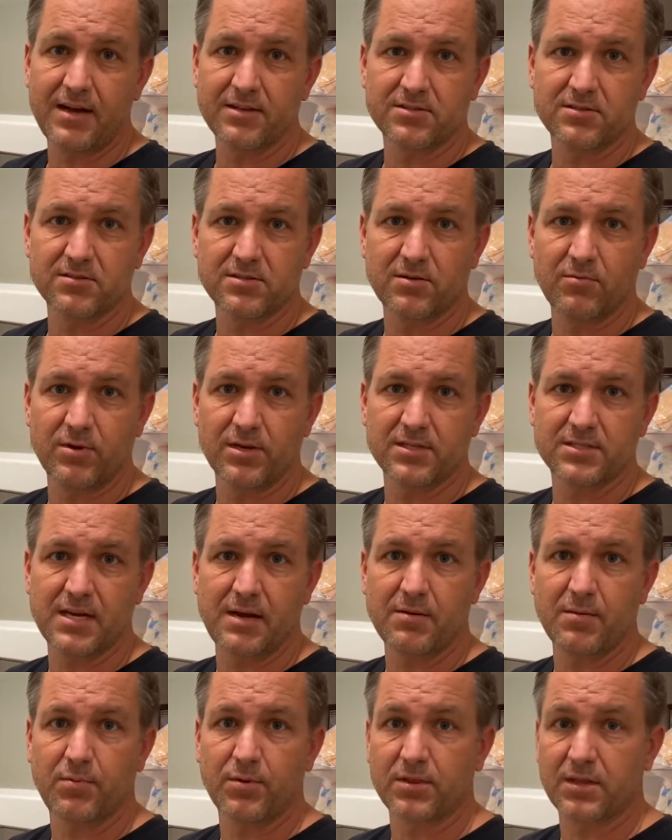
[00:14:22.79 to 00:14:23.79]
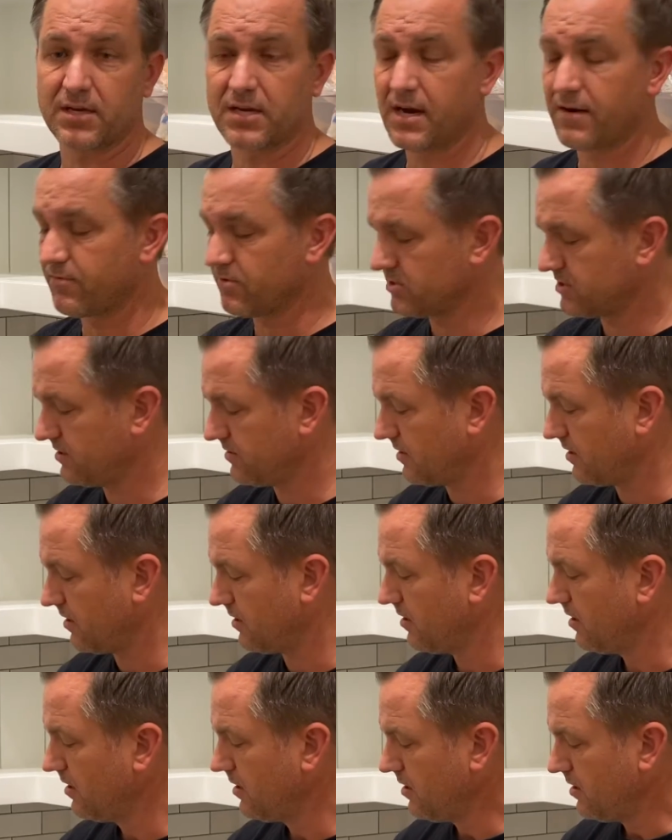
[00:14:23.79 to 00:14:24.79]
So when it's time to put the covers in
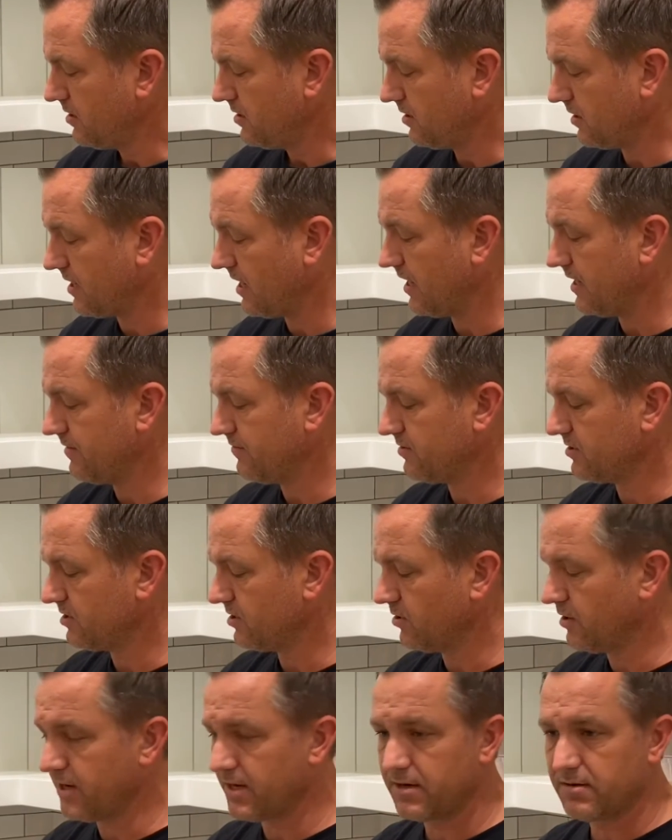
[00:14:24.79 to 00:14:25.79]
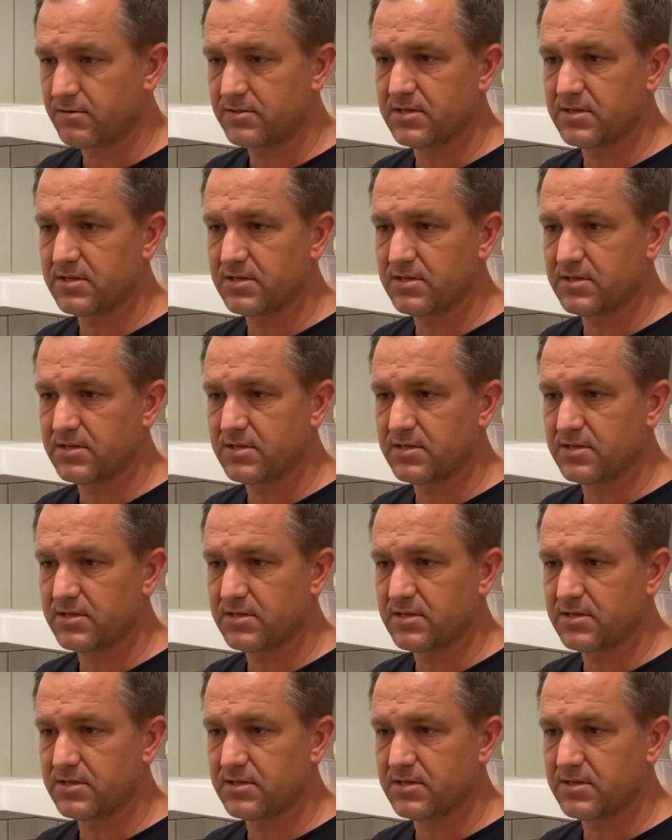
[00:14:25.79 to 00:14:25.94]
there, you can't even do it.